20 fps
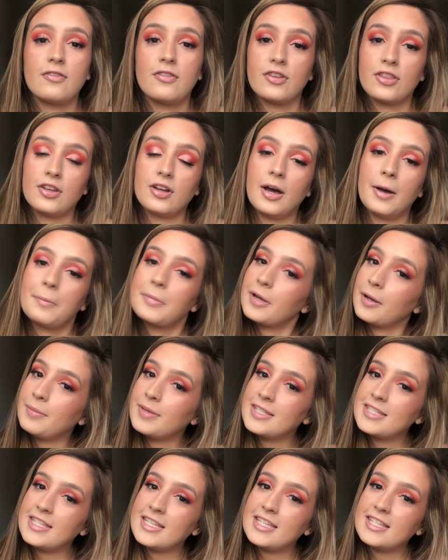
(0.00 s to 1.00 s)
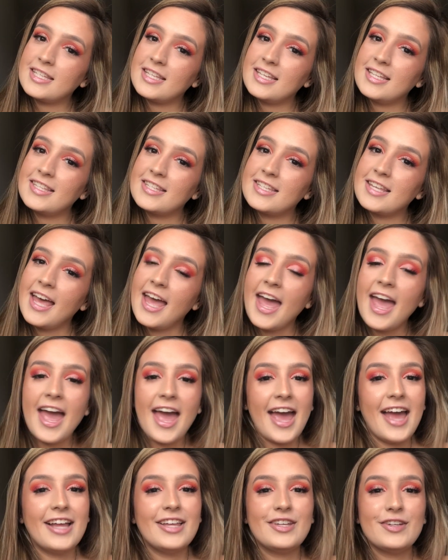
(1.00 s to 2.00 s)
for the upcoming seasons,
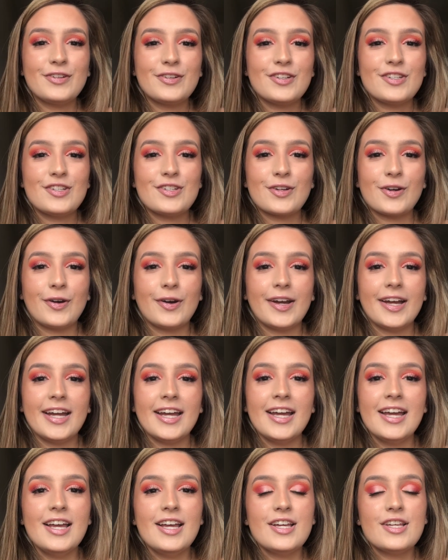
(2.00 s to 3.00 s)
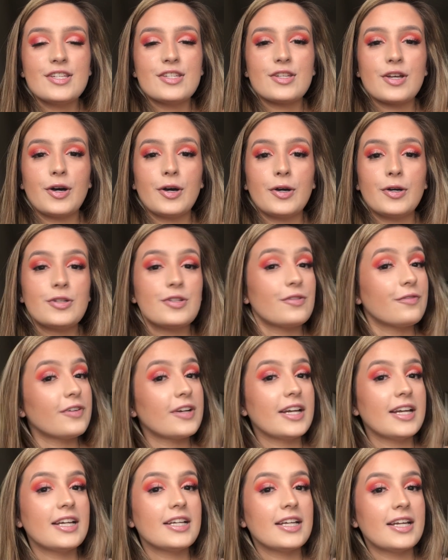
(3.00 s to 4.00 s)
and you enjoy. So don't
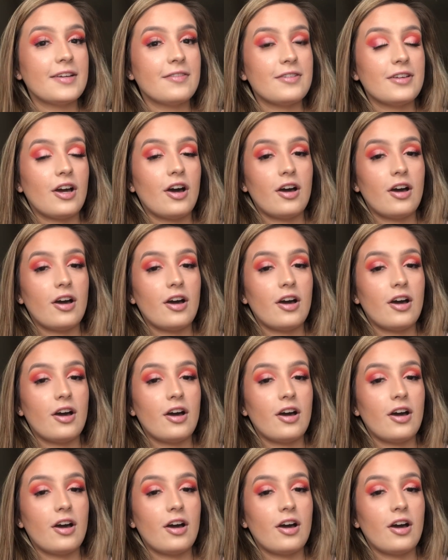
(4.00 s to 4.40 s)
forget to give it